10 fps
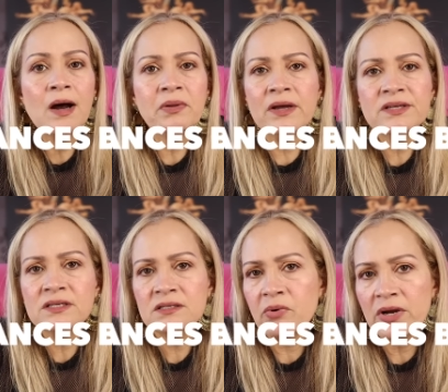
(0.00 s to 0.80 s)

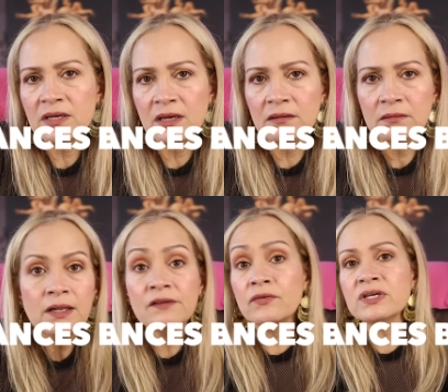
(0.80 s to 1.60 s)
appliances breaking.
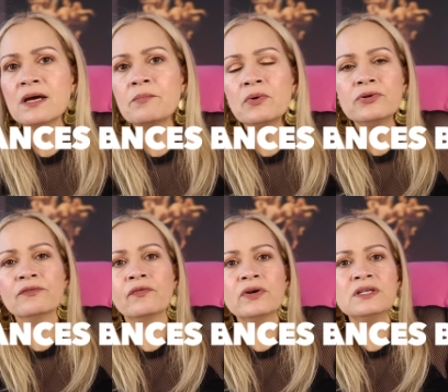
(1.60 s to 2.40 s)
Like for example, your
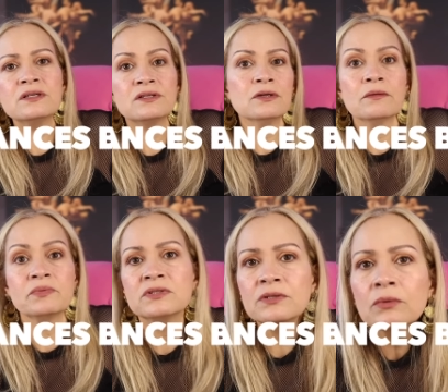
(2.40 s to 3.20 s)
fridge
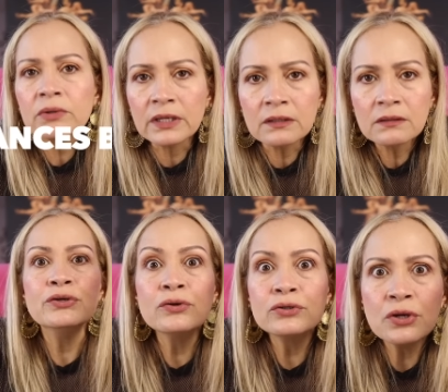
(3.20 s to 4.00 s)
stops cooling,
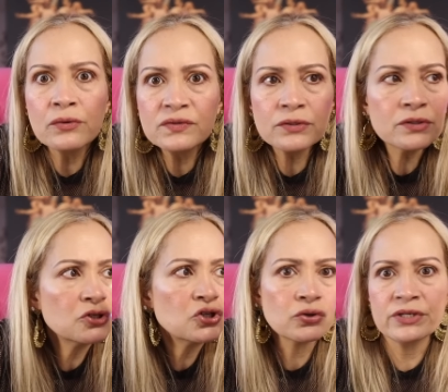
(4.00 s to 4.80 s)
your toaster
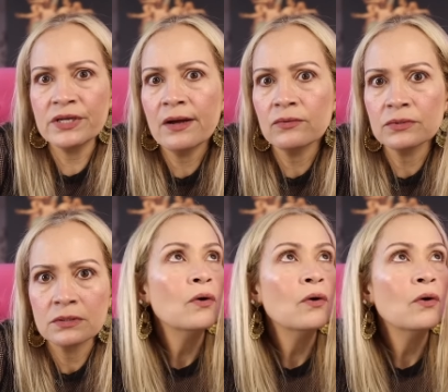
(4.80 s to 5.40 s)
shorts out,